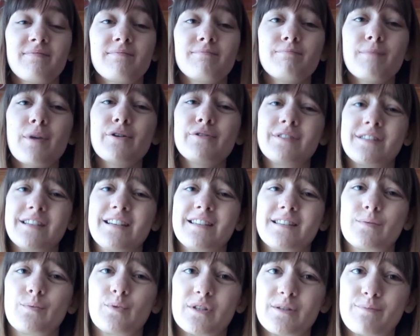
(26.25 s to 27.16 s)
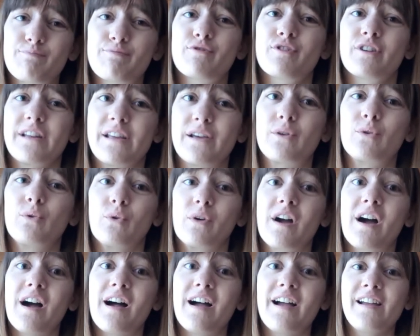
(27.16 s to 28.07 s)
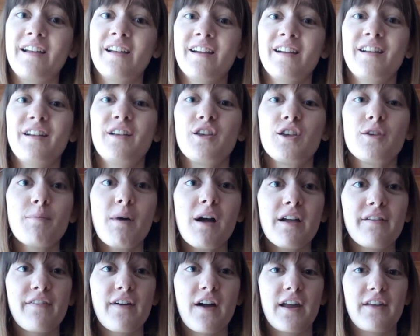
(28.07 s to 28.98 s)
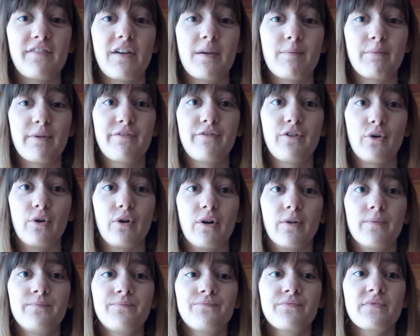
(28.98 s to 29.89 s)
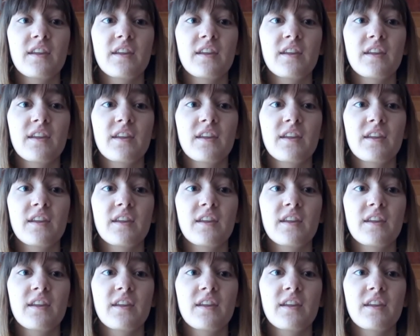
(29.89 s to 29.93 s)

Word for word: Moses was a pretty cool guy. You might have heard of him before.